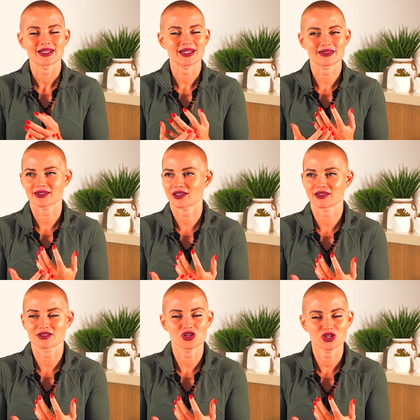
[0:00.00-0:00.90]
is it
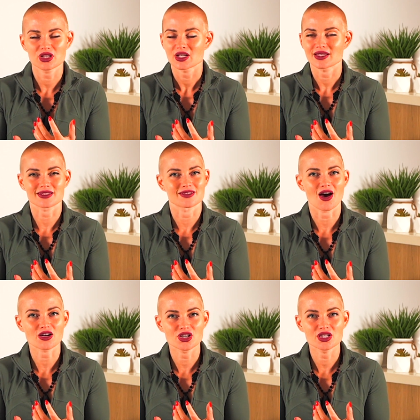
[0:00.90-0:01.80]
is it good? Is it
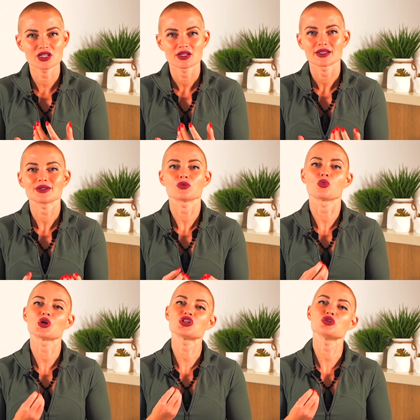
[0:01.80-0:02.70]
not good?
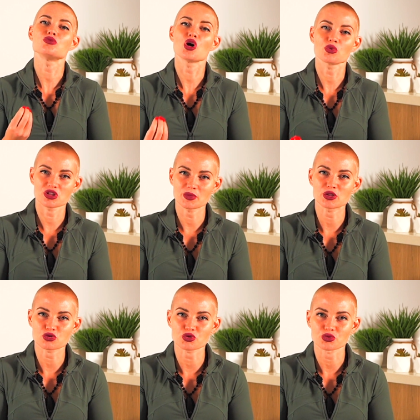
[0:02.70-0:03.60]
What do you know to be
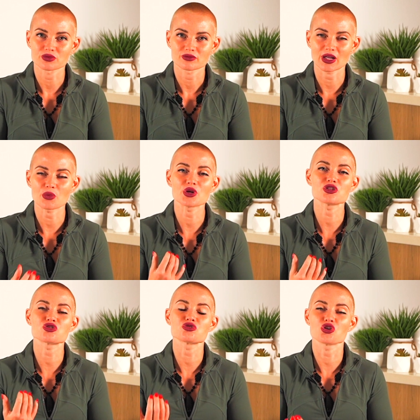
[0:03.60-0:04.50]
true, right? What
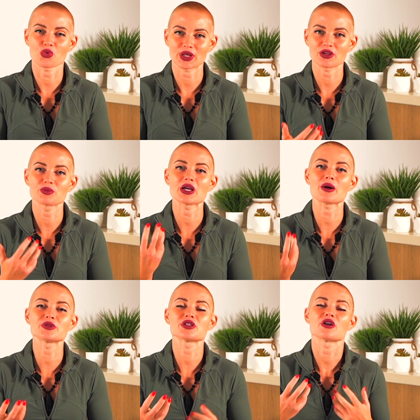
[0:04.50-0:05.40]
is your knowing? You'll be
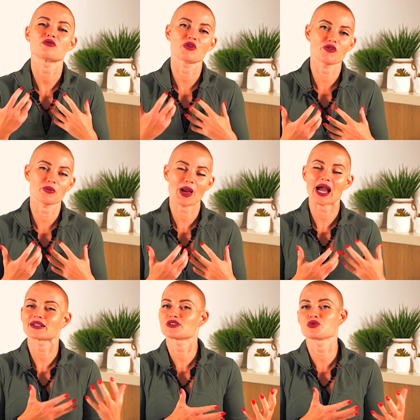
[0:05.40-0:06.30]
able to revert
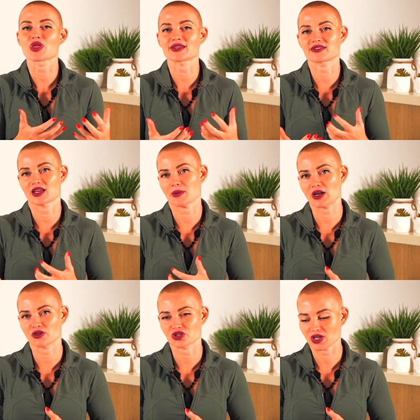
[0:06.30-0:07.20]
back to that same
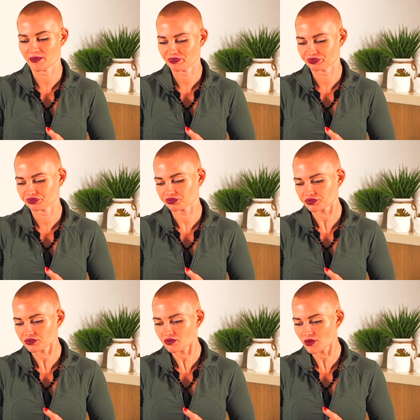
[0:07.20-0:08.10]
energy.
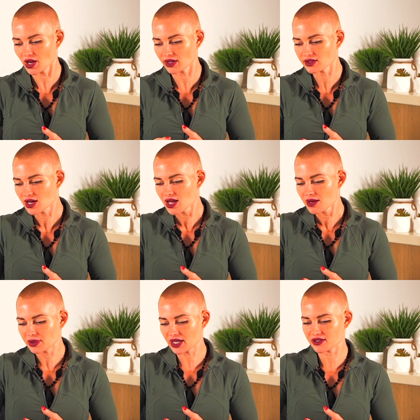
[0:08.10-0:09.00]
Okay,
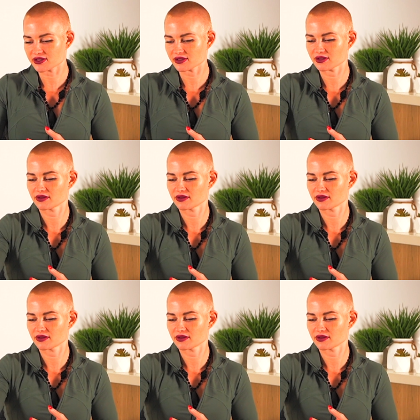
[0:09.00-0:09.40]
because